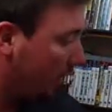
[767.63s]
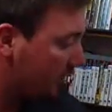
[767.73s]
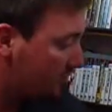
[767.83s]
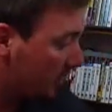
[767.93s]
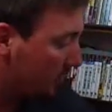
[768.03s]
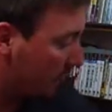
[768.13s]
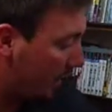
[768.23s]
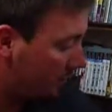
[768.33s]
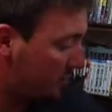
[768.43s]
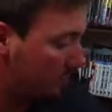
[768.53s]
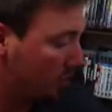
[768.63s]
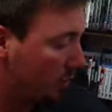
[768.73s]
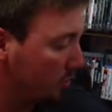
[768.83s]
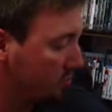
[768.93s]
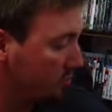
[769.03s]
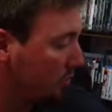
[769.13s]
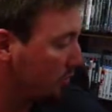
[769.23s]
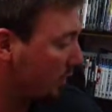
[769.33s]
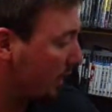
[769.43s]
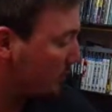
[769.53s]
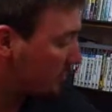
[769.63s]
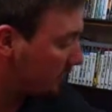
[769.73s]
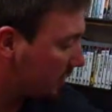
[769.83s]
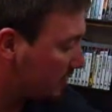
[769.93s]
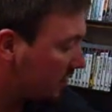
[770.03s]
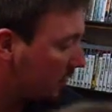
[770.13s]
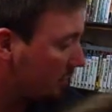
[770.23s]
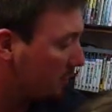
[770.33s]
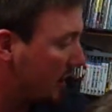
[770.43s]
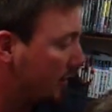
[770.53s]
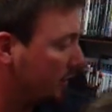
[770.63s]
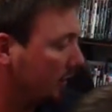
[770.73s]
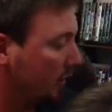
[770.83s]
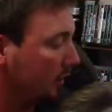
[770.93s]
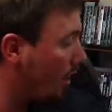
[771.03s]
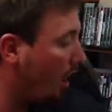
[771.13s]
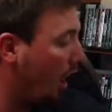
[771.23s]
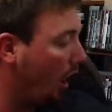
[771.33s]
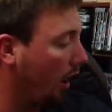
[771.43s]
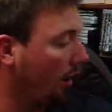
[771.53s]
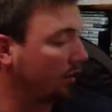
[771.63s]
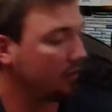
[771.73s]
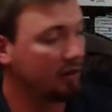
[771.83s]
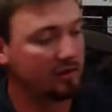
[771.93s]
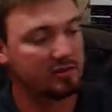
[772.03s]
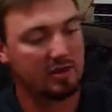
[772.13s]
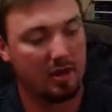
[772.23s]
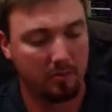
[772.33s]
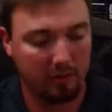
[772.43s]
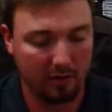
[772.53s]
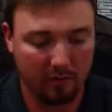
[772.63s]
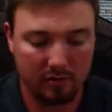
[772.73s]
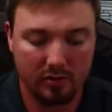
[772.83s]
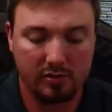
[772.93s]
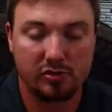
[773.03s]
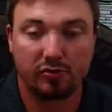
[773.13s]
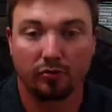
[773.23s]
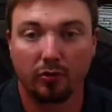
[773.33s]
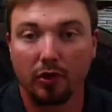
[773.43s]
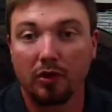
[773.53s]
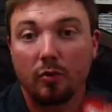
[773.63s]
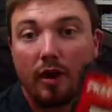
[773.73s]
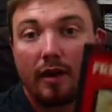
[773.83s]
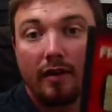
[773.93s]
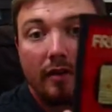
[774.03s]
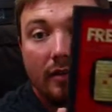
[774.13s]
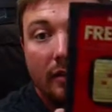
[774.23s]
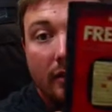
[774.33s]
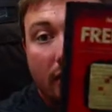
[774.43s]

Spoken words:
Alright, next up we have some old school games I'm going to talk about. Alright, next up is Freeway